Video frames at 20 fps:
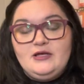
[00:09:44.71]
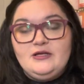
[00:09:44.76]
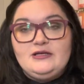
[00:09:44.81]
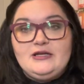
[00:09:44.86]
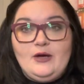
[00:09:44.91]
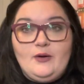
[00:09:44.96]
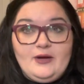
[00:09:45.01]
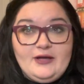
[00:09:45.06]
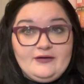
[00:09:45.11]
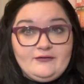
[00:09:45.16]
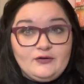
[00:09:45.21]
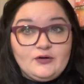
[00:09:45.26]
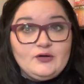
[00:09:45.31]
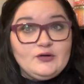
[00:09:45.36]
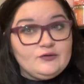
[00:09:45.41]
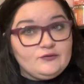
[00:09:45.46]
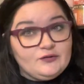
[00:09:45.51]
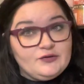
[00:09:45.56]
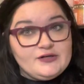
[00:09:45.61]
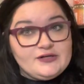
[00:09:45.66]
Now, i
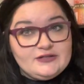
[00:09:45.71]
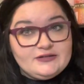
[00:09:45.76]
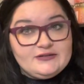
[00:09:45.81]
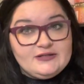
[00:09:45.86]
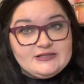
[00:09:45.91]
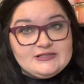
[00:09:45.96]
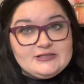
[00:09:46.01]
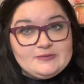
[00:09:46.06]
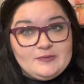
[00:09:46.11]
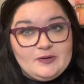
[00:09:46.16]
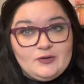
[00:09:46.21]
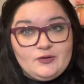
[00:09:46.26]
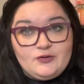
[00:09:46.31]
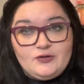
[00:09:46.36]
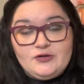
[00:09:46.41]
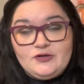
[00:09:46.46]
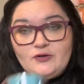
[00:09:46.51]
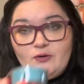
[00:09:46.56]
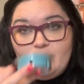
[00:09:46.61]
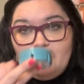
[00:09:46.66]
heard really good things about
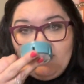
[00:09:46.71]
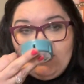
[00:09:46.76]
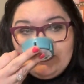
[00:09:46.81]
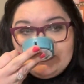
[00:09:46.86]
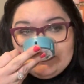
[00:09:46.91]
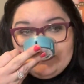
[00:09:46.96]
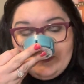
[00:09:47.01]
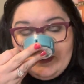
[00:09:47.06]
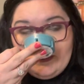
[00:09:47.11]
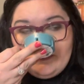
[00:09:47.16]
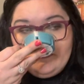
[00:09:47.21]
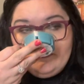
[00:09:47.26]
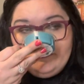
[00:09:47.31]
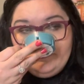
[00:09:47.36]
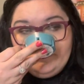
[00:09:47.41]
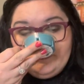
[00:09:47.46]
Kringle wax, but